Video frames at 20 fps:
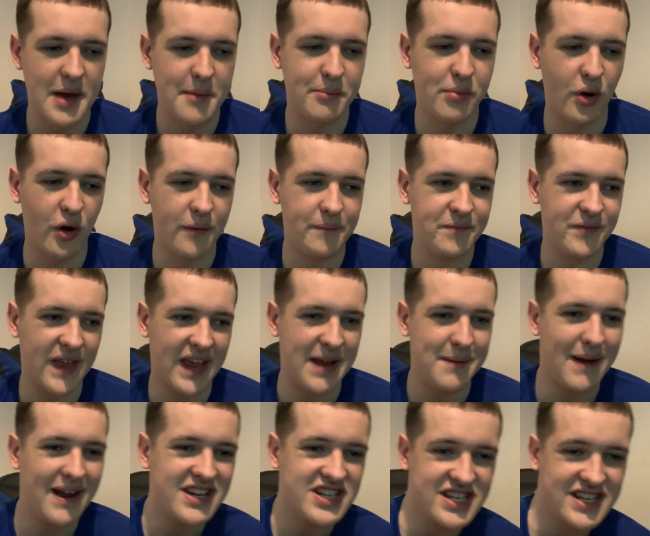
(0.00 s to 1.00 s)
But he
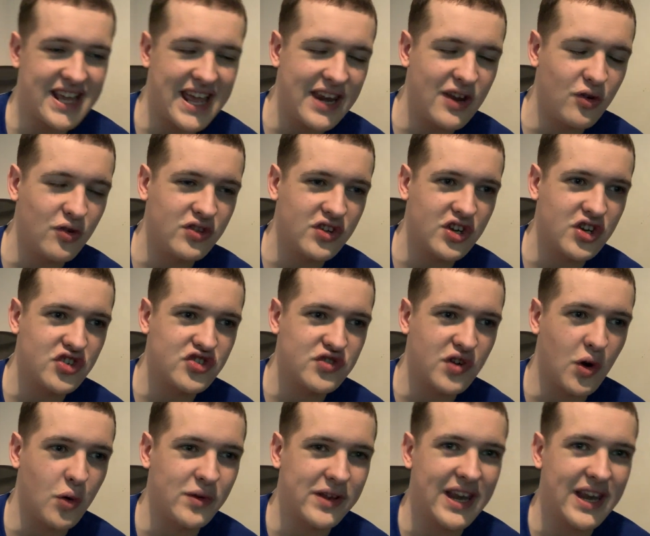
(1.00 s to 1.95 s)
manages to get it under control.